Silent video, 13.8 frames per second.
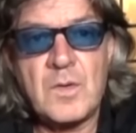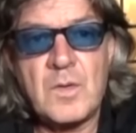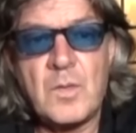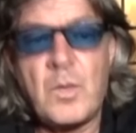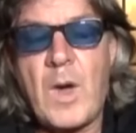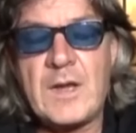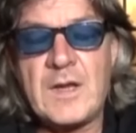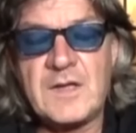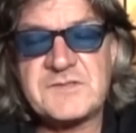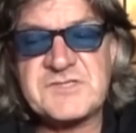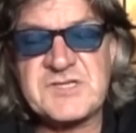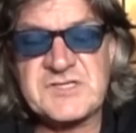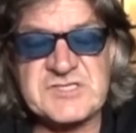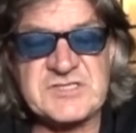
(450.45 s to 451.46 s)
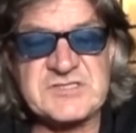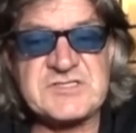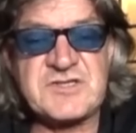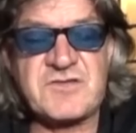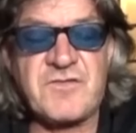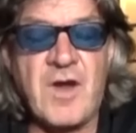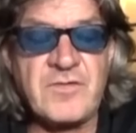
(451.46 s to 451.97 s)
Well, just to
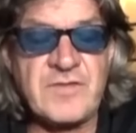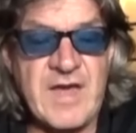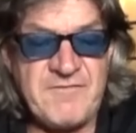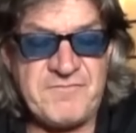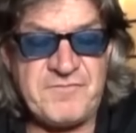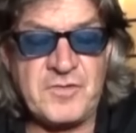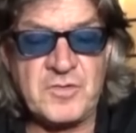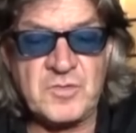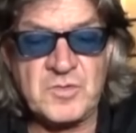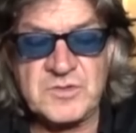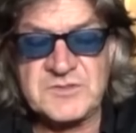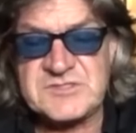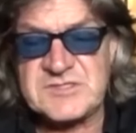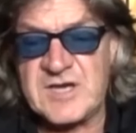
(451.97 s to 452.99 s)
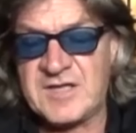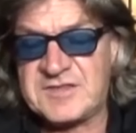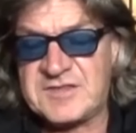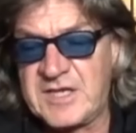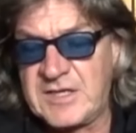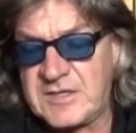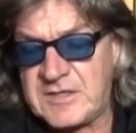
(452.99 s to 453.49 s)
throw that forward, I
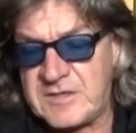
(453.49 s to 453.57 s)
think,